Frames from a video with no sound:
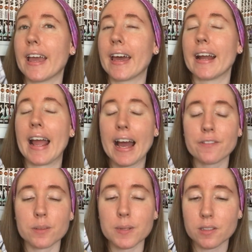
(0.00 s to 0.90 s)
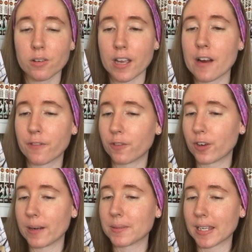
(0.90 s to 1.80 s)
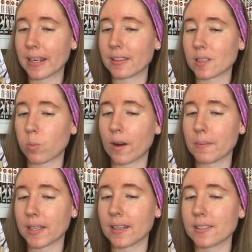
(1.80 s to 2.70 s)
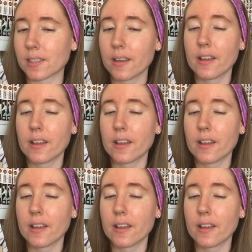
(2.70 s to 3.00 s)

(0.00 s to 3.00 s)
And I have to be so careful of what I'm saying at this point because